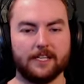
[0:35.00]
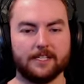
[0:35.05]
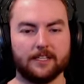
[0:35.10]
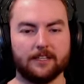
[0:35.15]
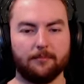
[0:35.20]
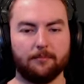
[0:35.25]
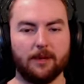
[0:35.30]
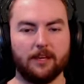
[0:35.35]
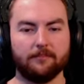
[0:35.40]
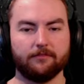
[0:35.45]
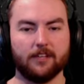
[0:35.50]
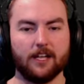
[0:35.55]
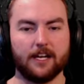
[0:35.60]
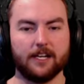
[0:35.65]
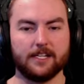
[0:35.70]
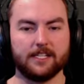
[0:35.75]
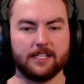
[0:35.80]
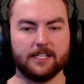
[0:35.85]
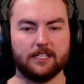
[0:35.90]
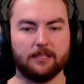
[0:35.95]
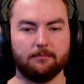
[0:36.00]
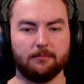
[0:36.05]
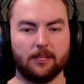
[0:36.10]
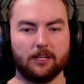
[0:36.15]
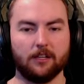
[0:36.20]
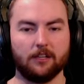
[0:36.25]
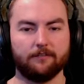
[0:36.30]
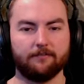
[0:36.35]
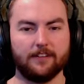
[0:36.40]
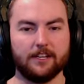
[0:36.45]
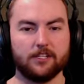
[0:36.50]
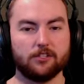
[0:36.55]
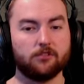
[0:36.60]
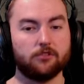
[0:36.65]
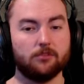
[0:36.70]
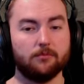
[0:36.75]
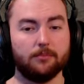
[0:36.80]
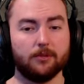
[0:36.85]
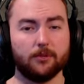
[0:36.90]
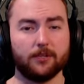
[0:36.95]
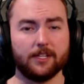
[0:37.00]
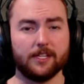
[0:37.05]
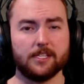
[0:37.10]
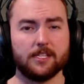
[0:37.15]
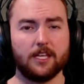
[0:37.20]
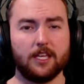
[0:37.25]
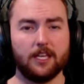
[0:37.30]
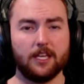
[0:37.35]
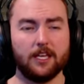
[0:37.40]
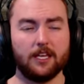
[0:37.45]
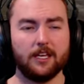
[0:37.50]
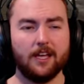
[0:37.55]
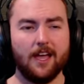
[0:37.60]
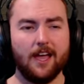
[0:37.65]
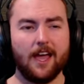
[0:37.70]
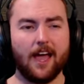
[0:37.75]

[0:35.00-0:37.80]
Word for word: and the B flag is in the middle of these two buildings here.